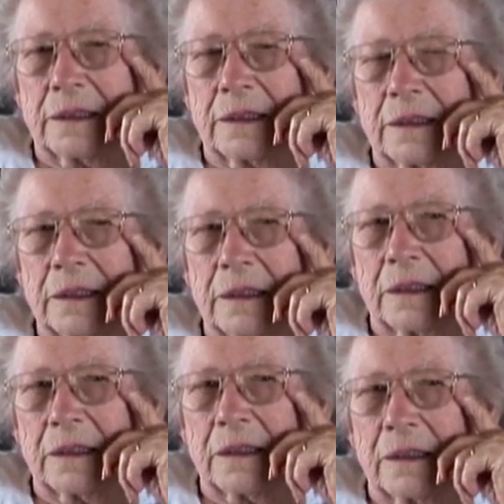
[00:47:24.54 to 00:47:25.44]
So you had a
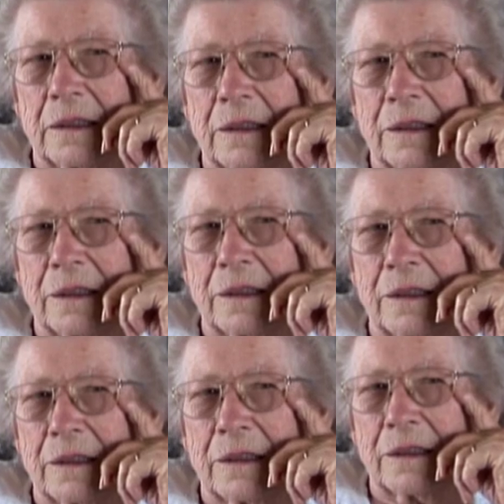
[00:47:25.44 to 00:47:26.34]
little tiny baby
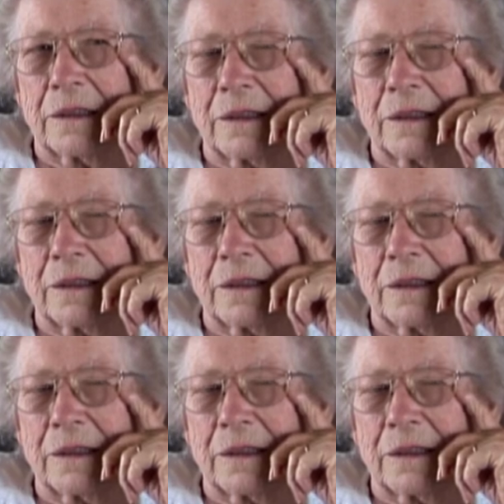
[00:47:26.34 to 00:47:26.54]
with you